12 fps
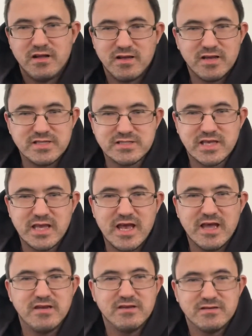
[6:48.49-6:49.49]
he's a
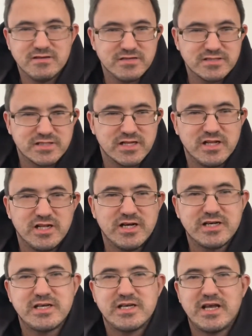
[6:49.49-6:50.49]
kid and he's gonna
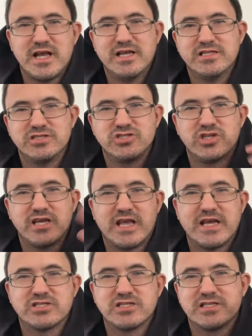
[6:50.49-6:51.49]
look, and she
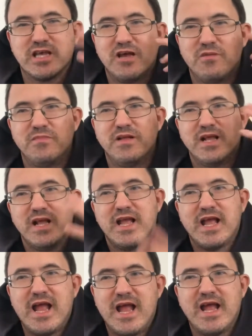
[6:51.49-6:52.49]
catches him,
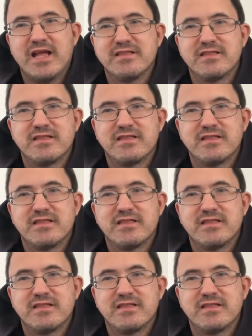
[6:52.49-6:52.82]
and